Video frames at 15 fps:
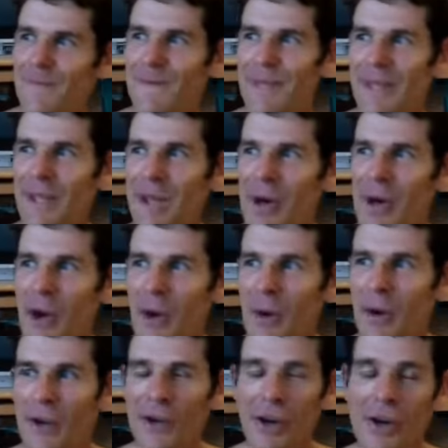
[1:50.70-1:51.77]
You know, I'm
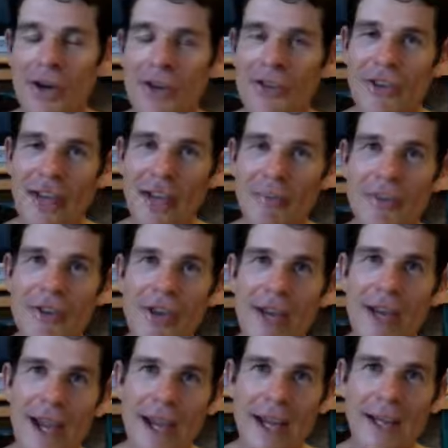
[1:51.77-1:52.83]
gonna stand up and
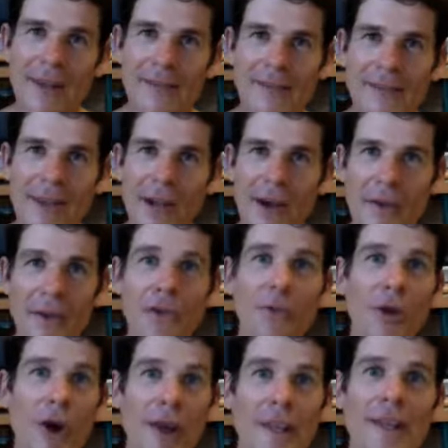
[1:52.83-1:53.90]
say, hey, this is
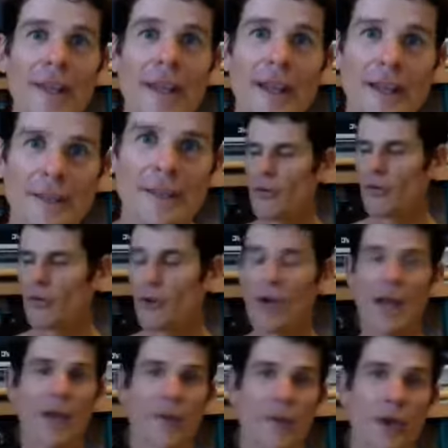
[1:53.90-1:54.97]
what I think. So I've
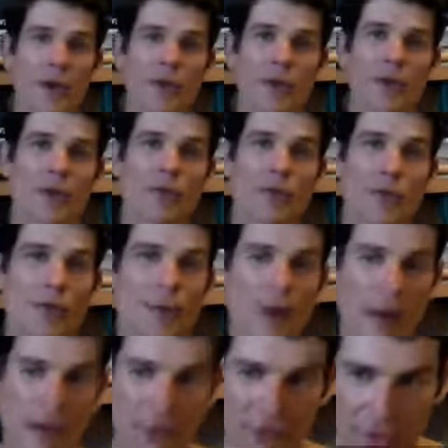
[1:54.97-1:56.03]
got nothing personal against the Raw
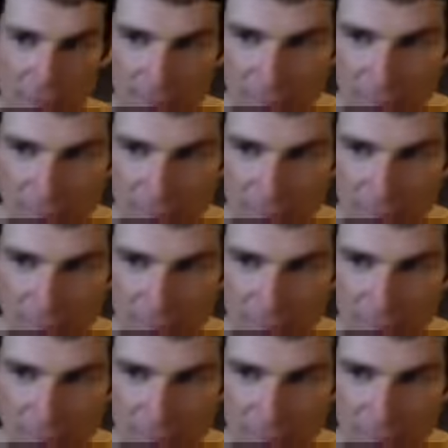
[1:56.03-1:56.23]
BRAHS.